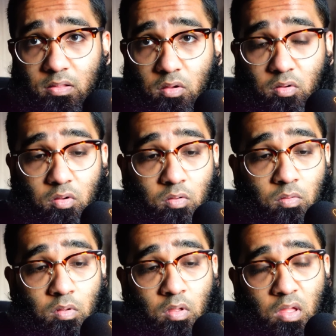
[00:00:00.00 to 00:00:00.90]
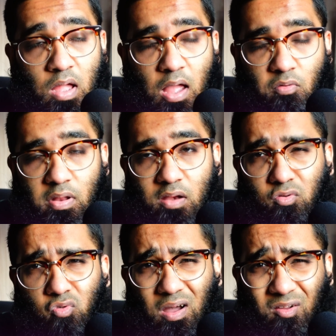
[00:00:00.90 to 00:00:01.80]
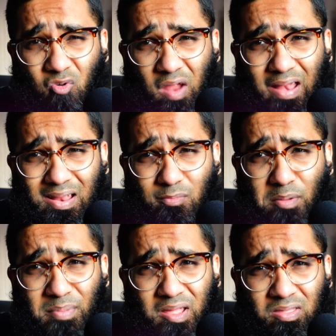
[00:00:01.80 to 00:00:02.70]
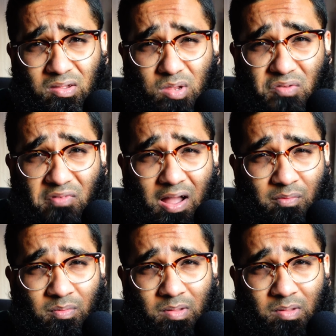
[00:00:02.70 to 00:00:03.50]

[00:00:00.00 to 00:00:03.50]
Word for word: So I wanna do a rant about PlayStation 5.